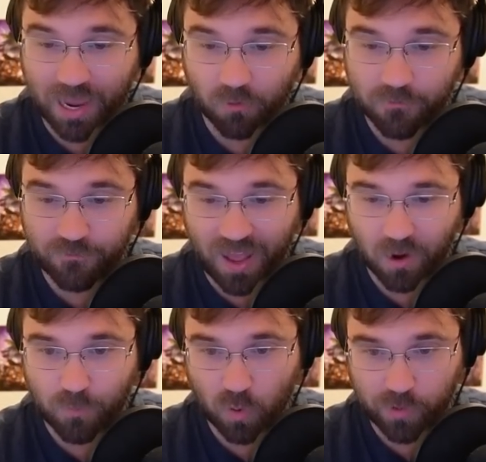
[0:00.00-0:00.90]
our
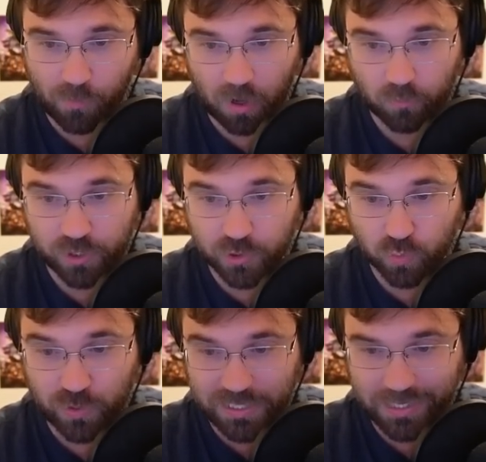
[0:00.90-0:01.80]
fire Pokemon, which is
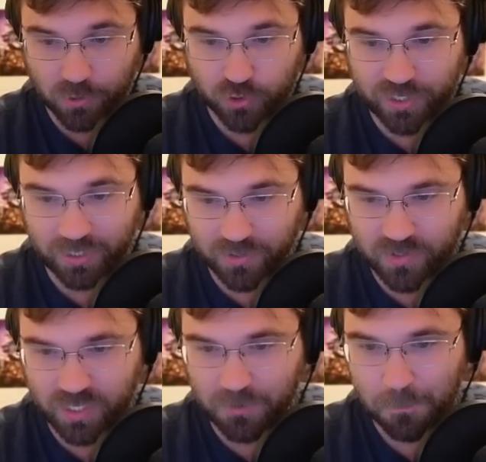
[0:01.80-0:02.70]
really interesting to
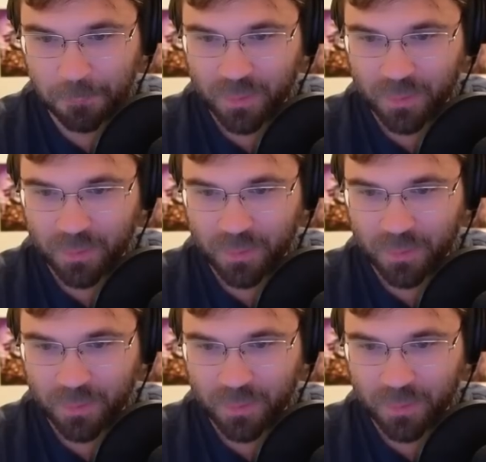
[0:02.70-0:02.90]
see.